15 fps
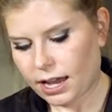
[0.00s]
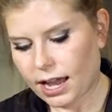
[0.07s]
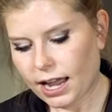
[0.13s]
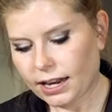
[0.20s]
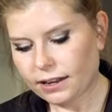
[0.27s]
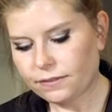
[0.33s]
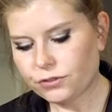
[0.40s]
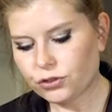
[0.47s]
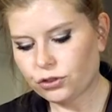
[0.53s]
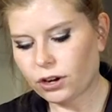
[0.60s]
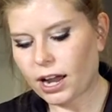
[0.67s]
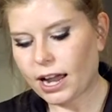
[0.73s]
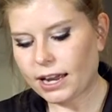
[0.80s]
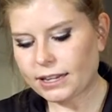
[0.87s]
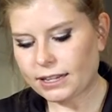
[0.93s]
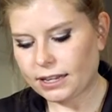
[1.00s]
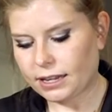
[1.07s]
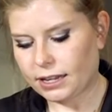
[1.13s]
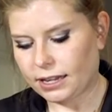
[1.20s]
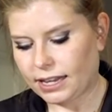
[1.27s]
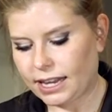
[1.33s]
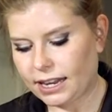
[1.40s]
And kind of try
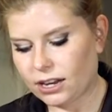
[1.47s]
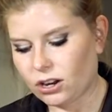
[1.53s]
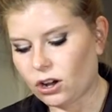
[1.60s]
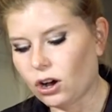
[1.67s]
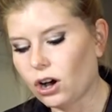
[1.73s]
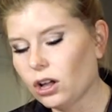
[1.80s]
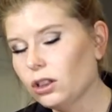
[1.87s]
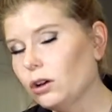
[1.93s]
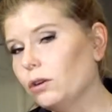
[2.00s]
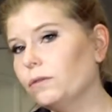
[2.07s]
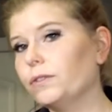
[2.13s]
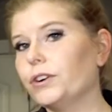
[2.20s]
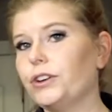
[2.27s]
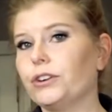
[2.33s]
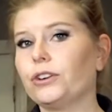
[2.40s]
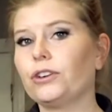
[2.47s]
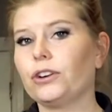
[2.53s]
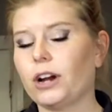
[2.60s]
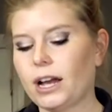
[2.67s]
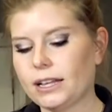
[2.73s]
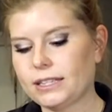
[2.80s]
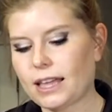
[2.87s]
to get it all over
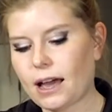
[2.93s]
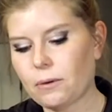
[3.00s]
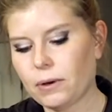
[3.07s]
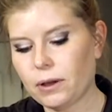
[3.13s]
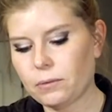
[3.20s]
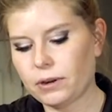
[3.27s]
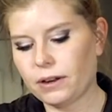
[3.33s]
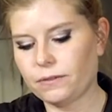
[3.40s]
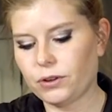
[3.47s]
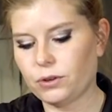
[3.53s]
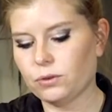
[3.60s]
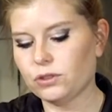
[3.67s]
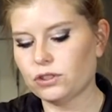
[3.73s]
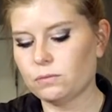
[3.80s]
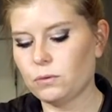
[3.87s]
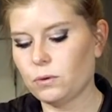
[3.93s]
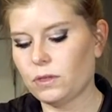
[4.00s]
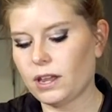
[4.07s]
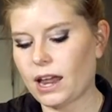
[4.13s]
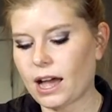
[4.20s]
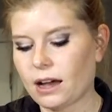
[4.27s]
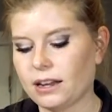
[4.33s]
your crust. That way, whenever you
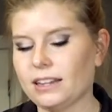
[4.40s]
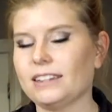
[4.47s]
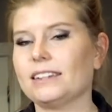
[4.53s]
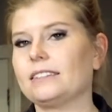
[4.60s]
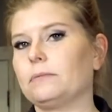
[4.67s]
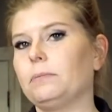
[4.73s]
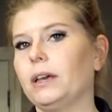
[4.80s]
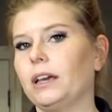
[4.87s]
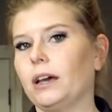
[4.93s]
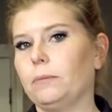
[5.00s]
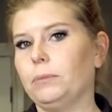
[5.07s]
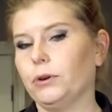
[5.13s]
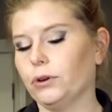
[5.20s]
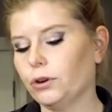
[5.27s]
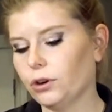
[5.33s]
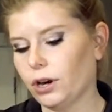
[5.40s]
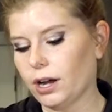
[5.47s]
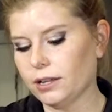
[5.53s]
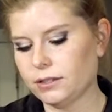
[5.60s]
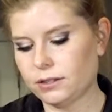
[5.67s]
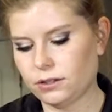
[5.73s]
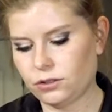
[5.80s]
smooth it out, it doesn't pick up your
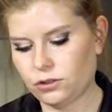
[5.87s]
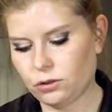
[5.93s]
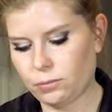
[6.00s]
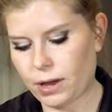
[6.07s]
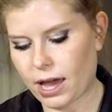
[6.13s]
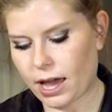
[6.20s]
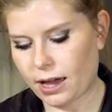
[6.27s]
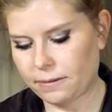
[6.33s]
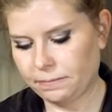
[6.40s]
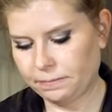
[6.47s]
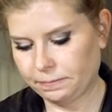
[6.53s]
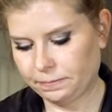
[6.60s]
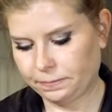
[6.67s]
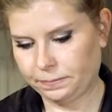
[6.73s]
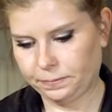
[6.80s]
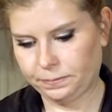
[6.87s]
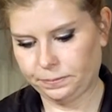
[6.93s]
crust too bad.